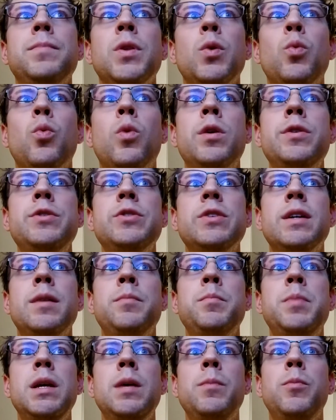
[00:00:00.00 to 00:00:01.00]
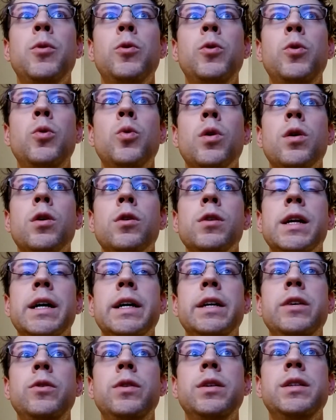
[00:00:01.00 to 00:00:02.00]
There were some people who were
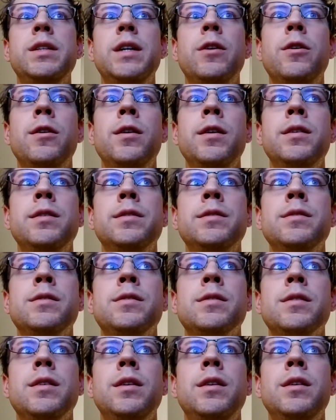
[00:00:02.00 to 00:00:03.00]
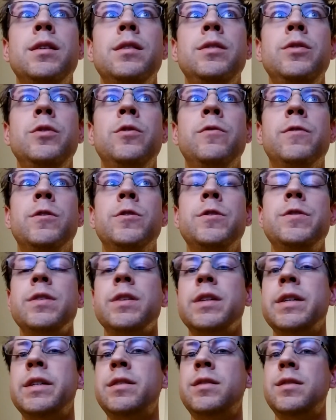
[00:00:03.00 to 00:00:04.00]
like Unitarians and
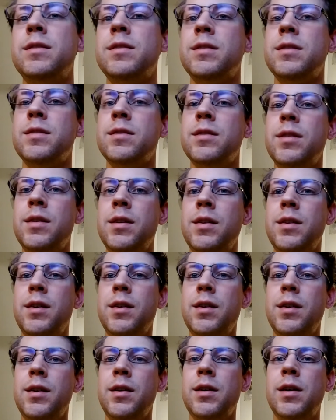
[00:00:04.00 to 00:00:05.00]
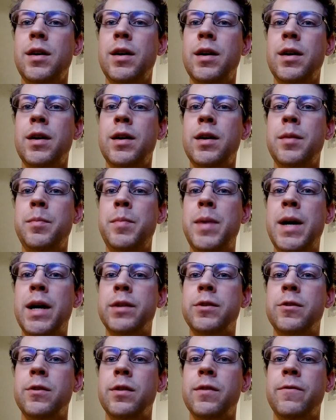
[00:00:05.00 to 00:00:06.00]
Universalists
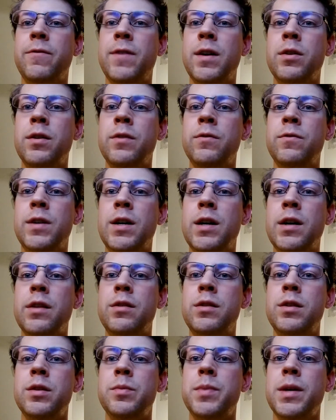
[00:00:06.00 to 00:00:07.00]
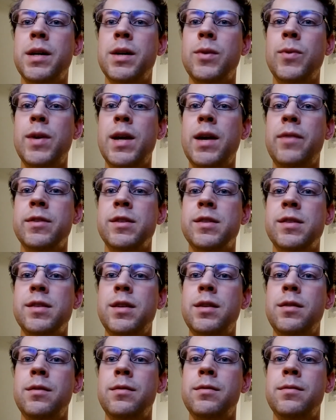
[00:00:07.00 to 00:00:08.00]
back during the Founding Fathers, but we haven't
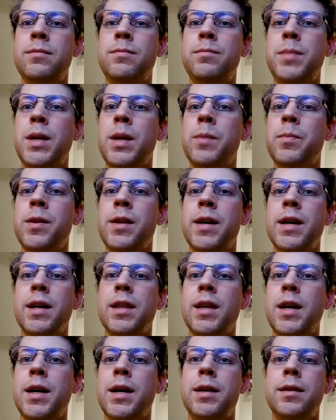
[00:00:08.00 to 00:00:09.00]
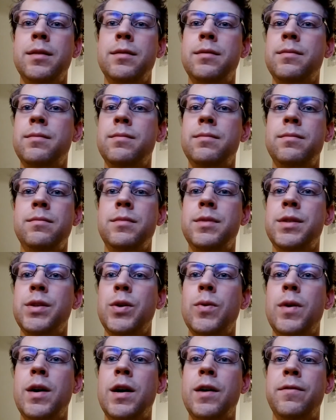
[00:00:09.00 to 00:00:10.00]
seen people like that
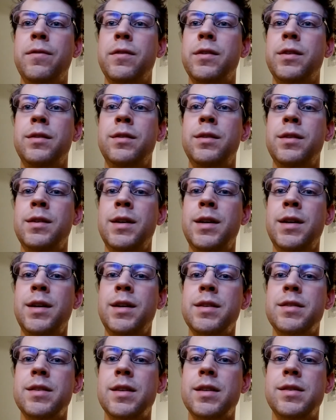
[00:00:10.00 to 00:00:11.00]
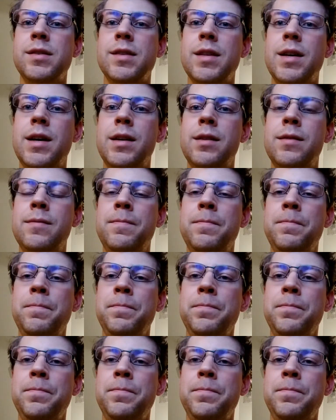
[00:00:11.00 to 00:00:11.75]
too often since then.